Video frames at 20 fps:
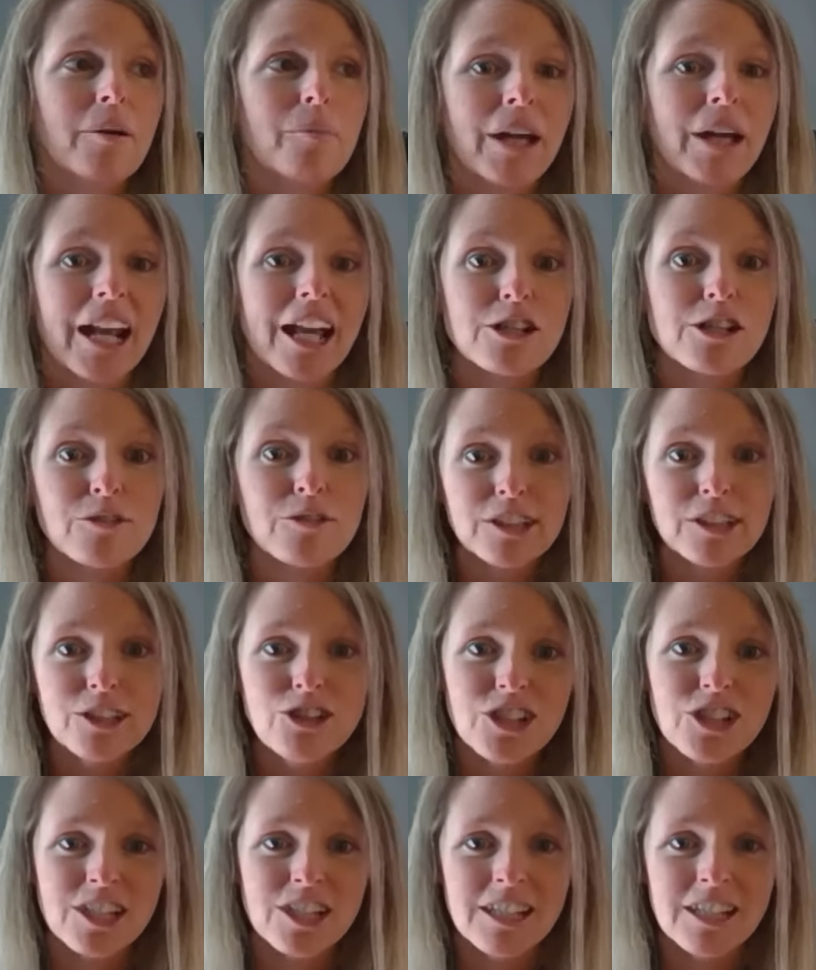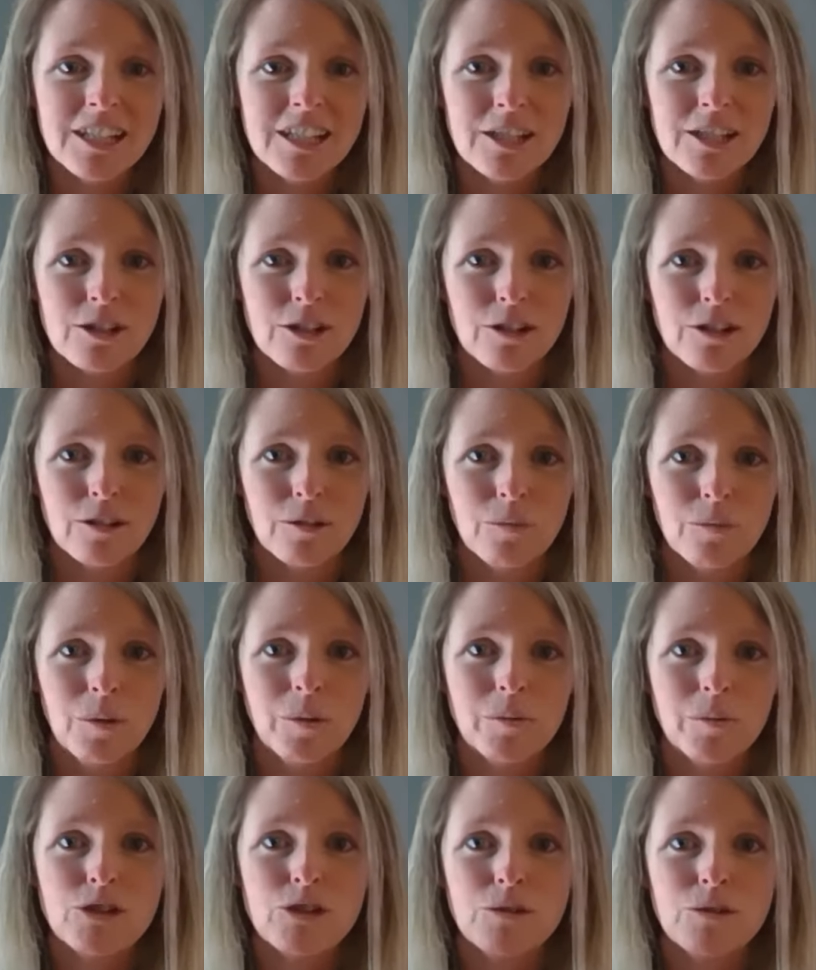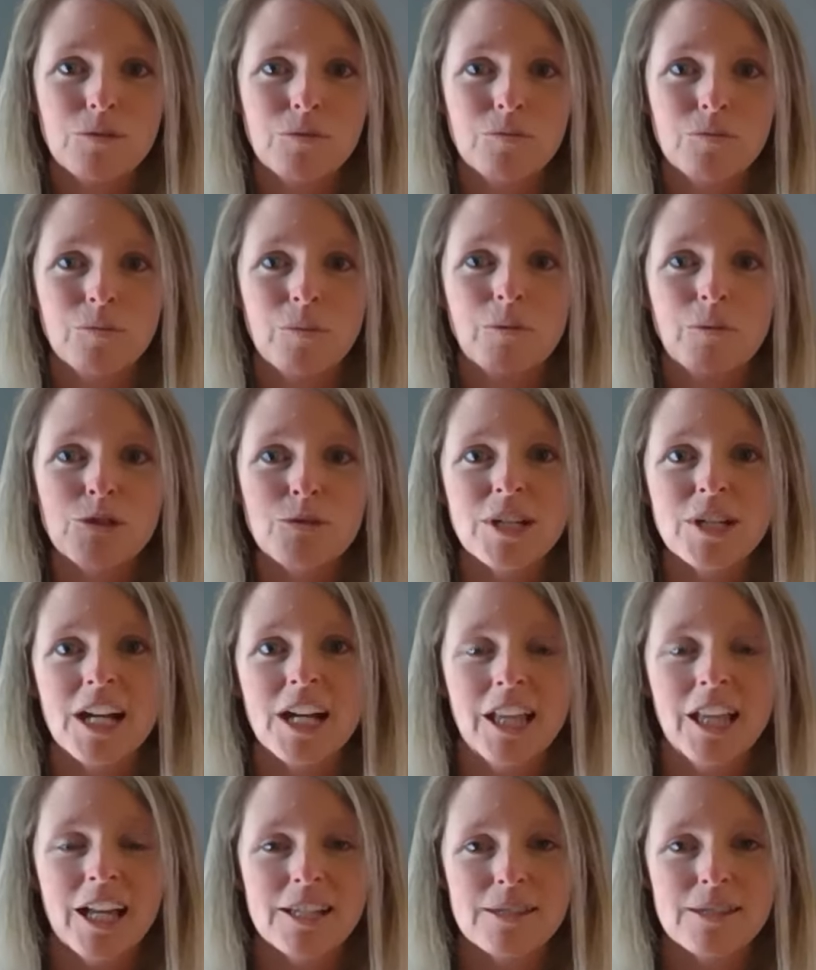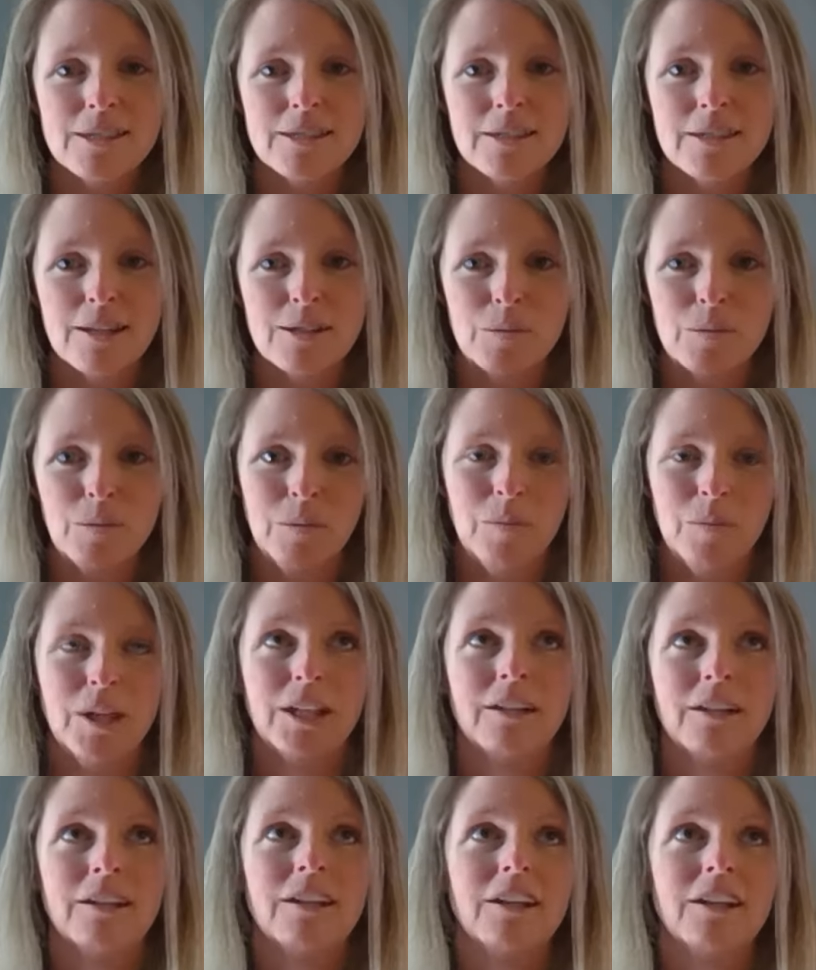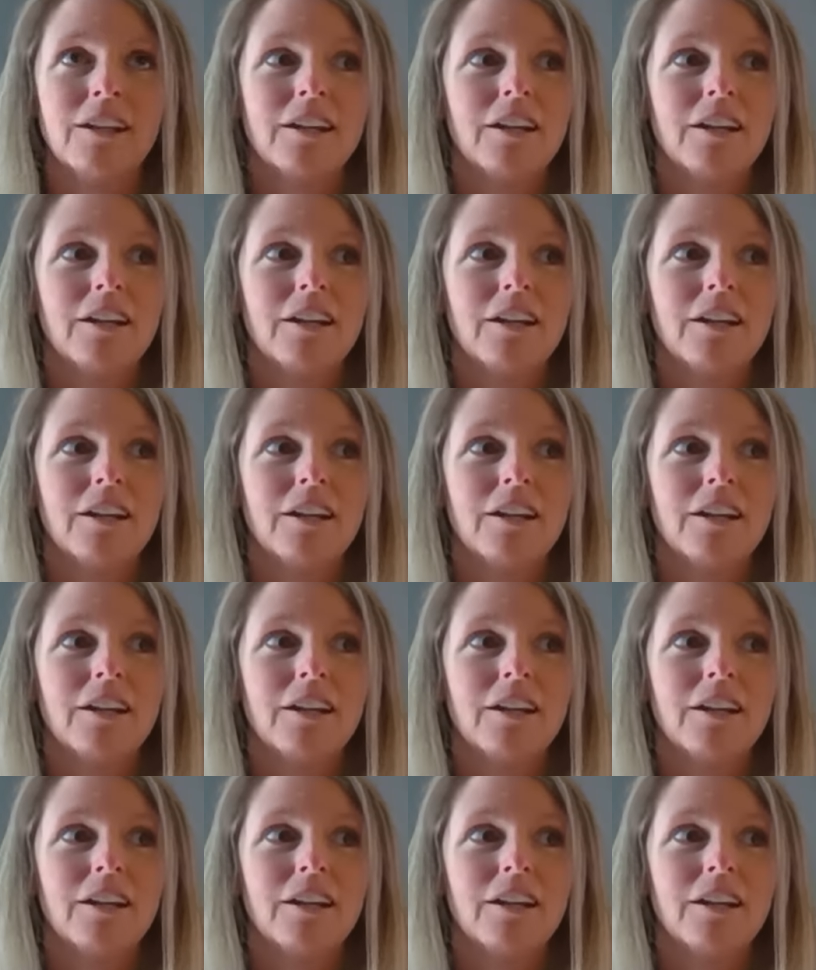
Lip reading: But as a religious sister, what would you tell us as women